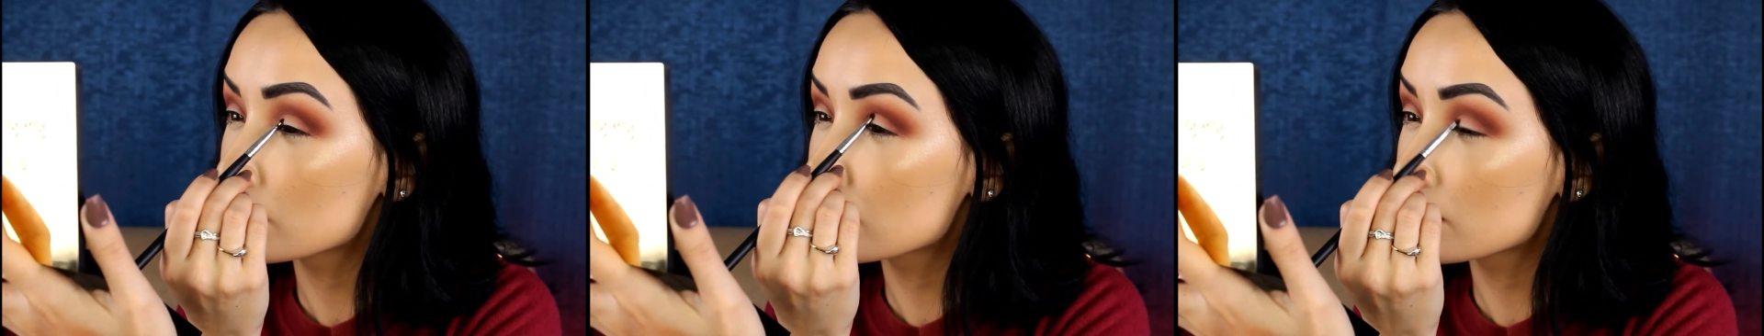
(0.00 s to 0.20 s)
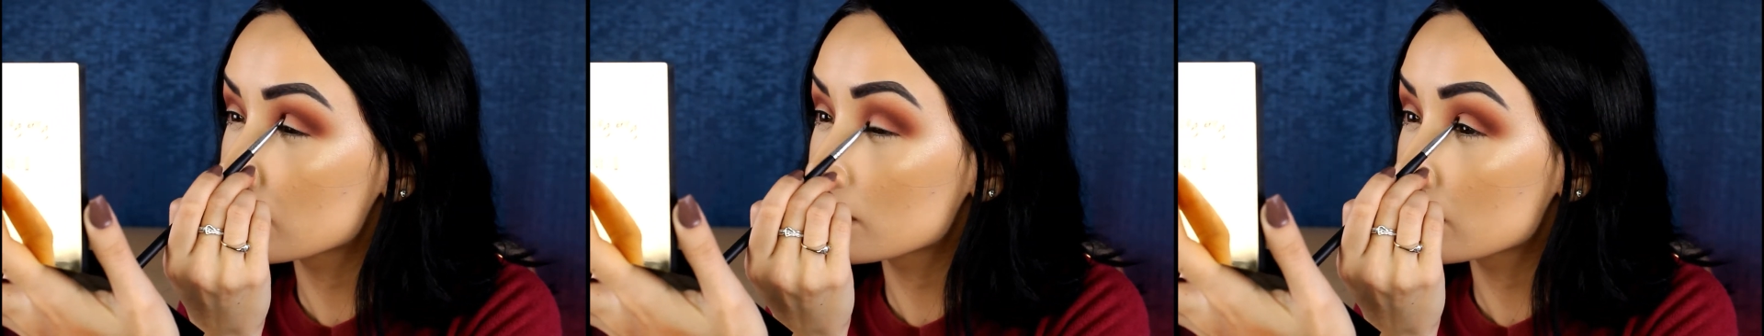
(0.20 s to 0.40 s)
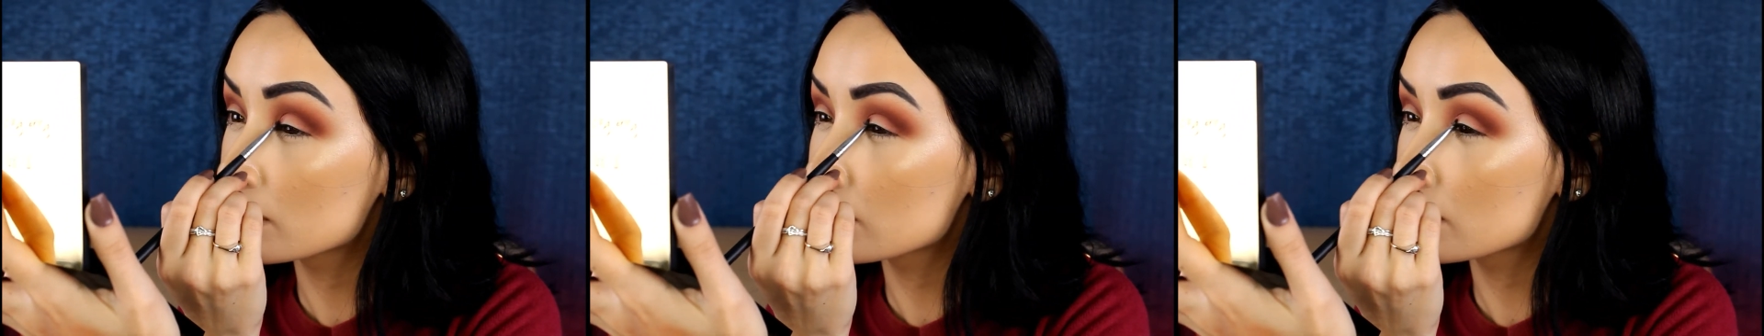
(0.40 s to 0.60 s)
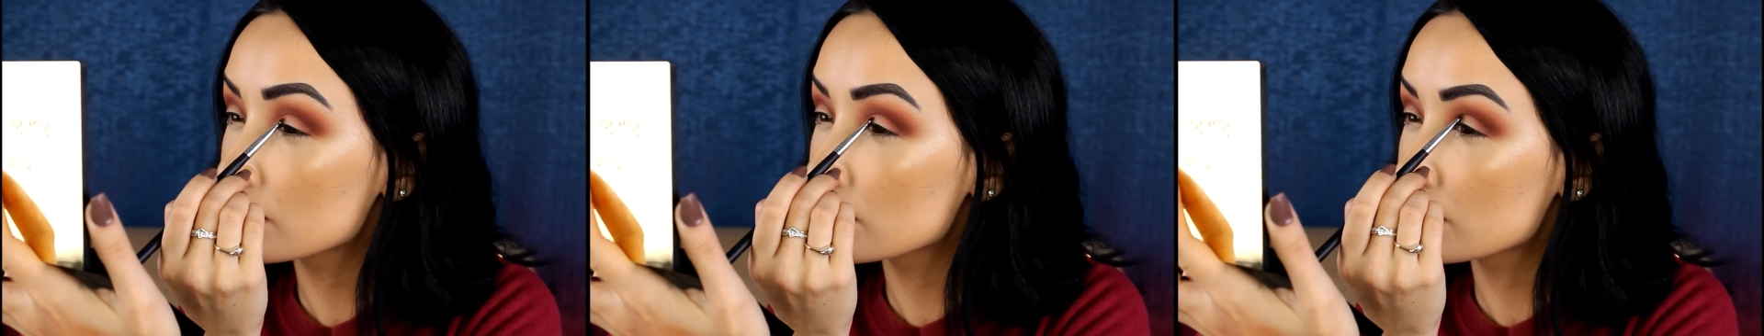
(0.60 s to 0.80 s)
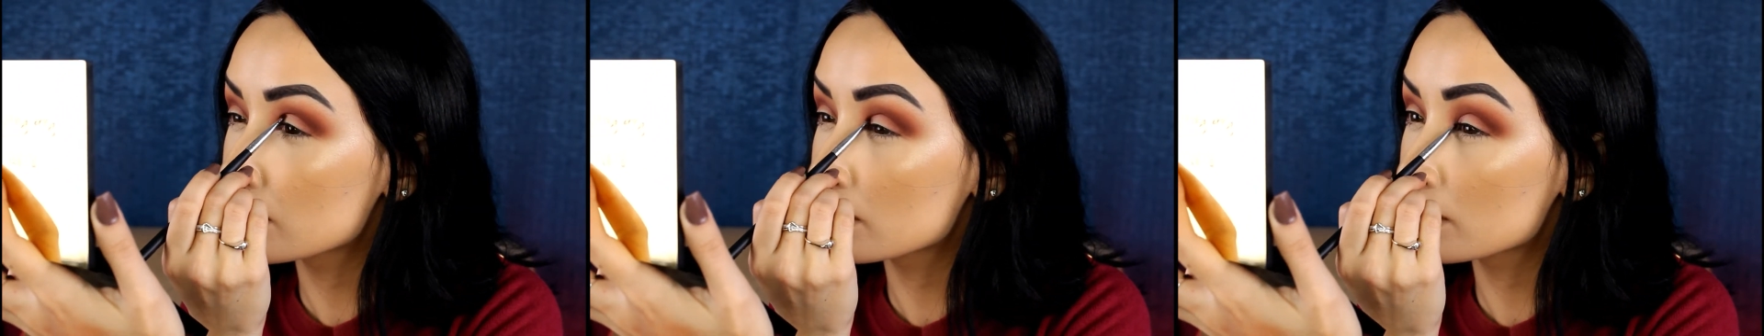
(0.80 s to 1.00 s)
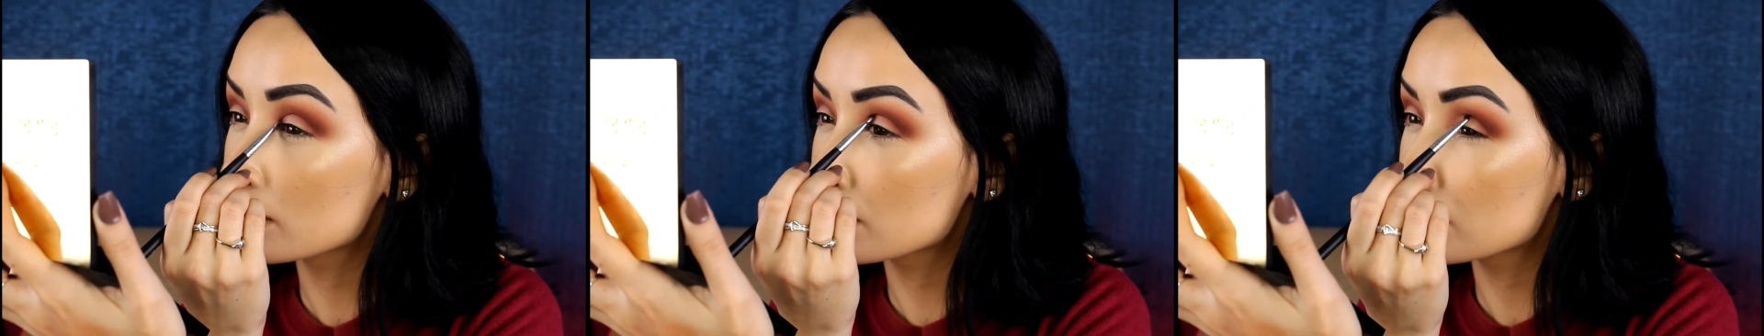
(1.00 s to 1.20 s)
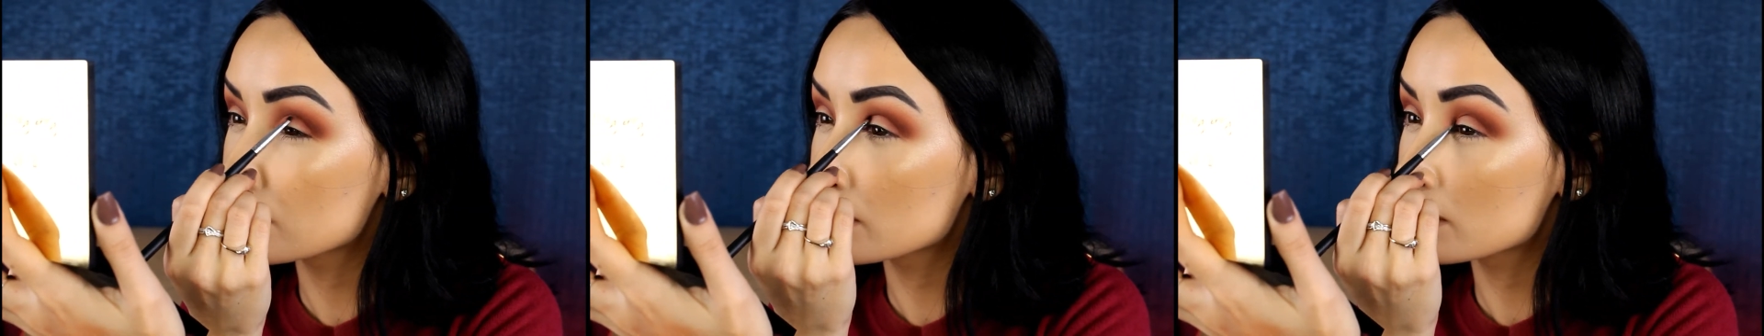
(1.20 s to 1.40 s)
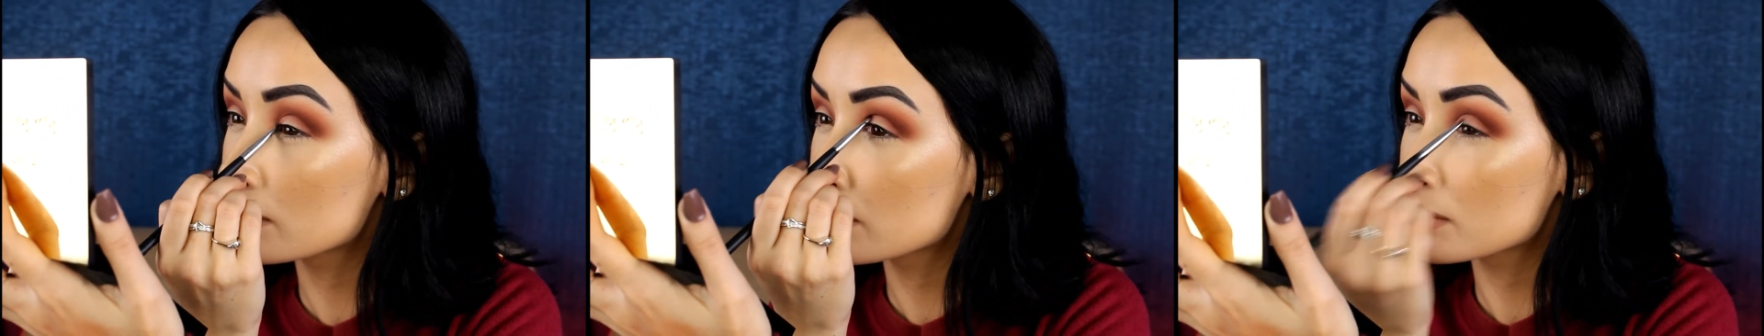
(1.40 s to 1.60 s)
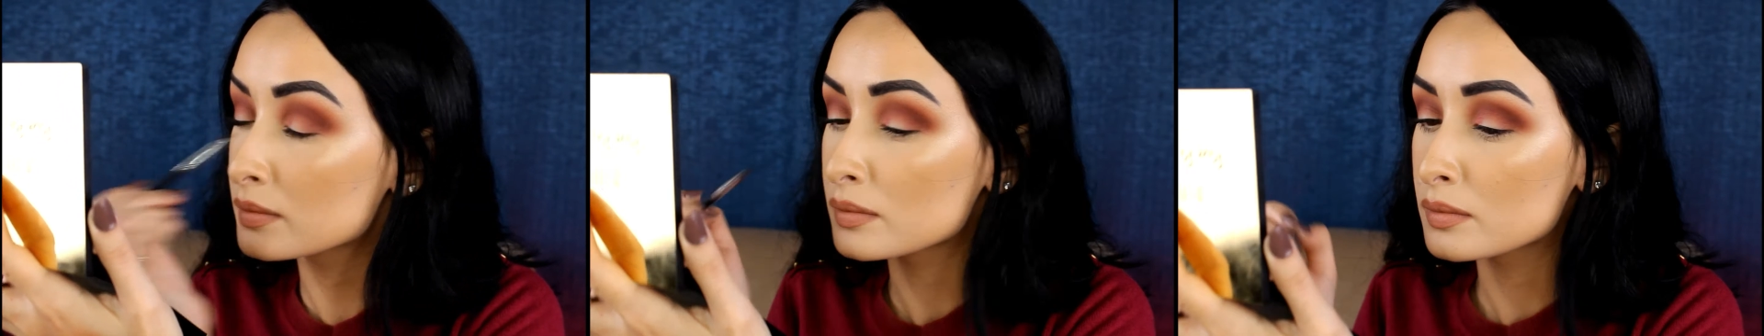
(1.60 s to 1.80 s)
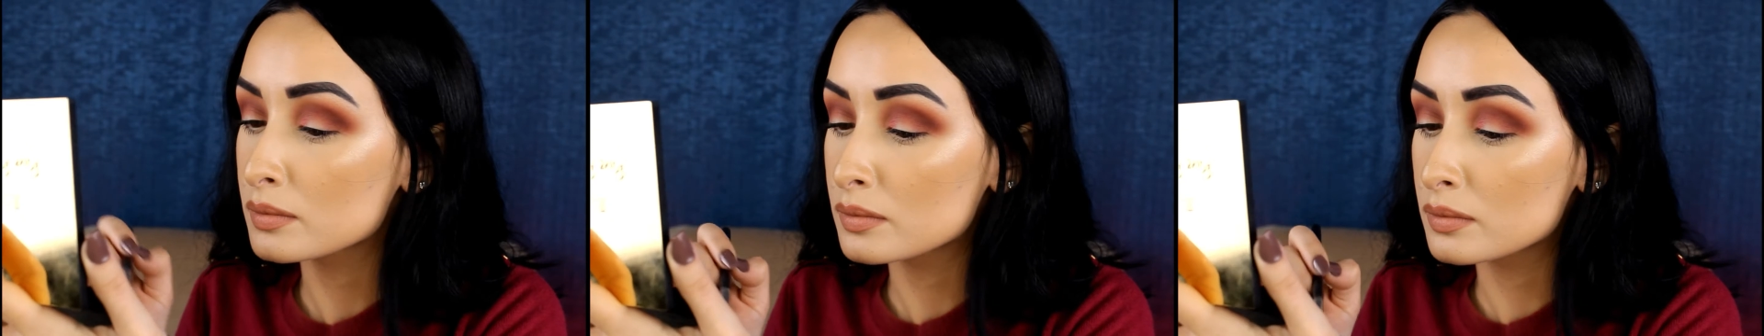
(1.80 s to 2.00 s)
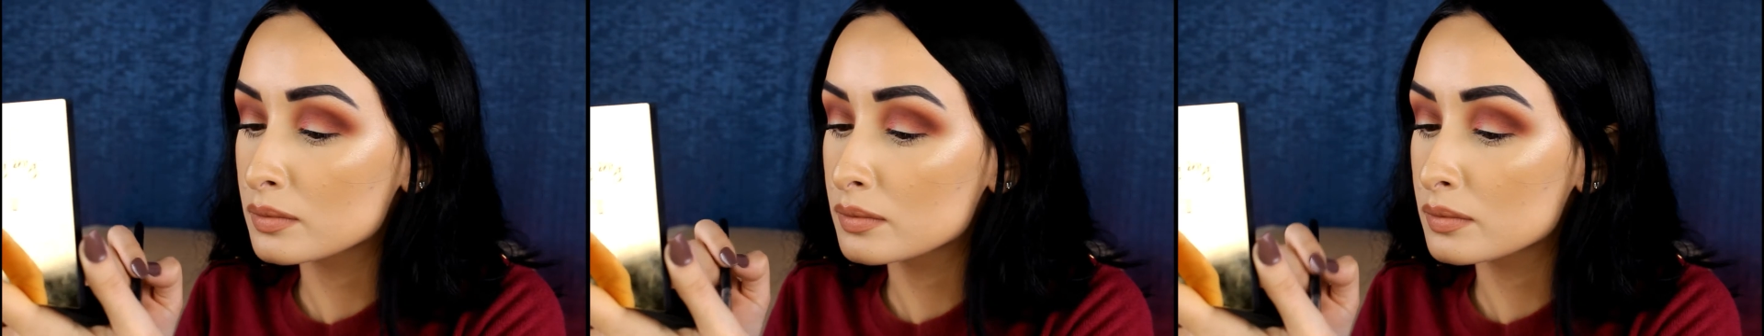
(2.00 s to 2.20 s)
in the description as always.